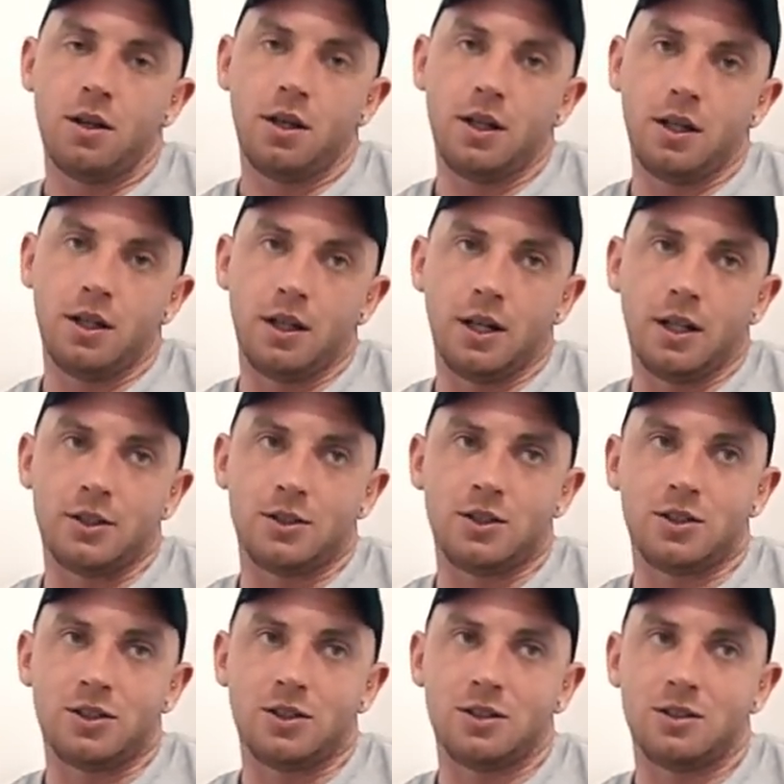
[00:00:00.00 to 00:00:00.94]

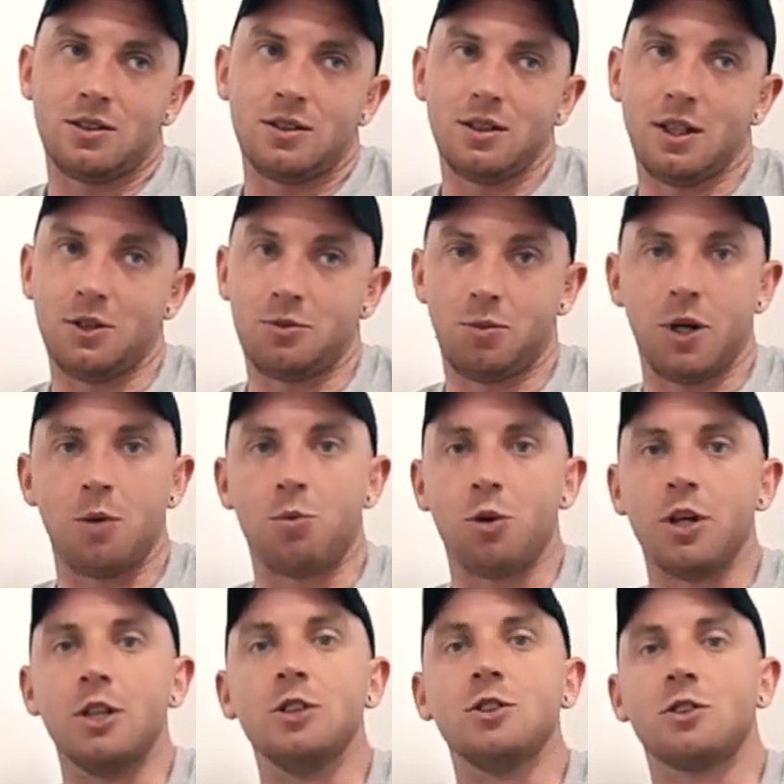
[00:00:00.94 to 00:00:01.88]
it's been a
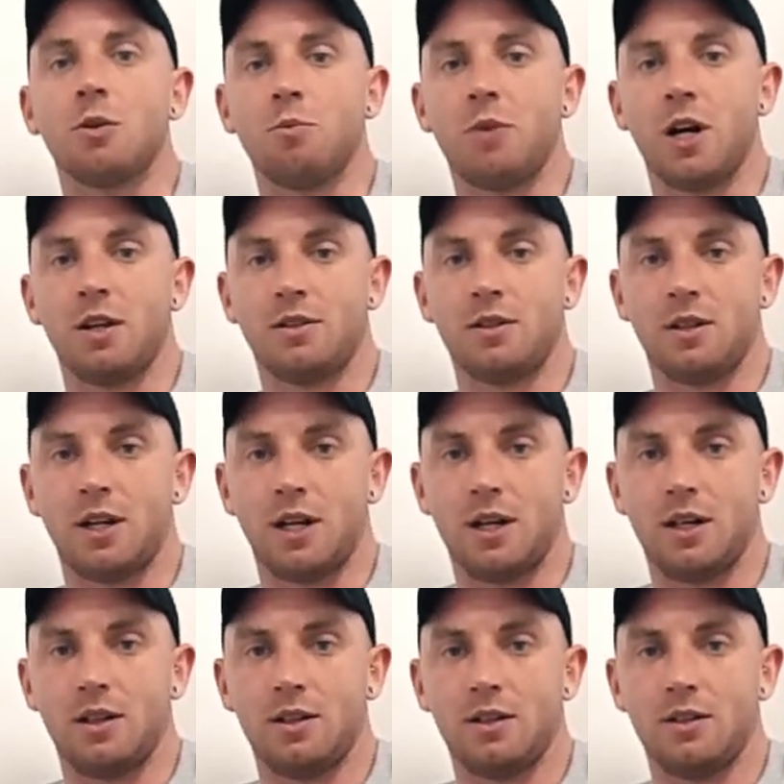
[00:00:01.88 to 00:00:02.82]
breeze compared to
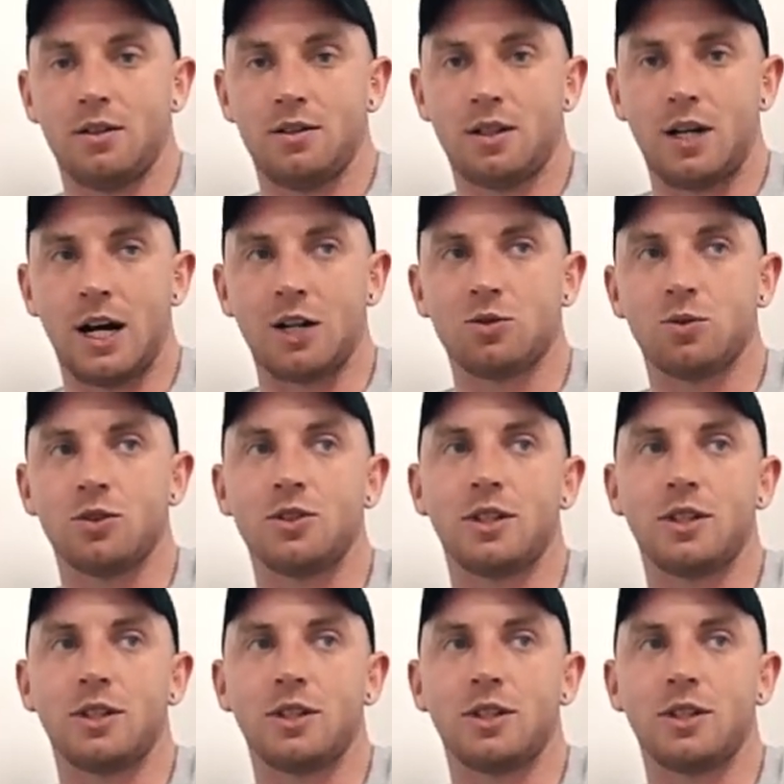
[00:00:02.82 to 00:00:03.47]
the last ones.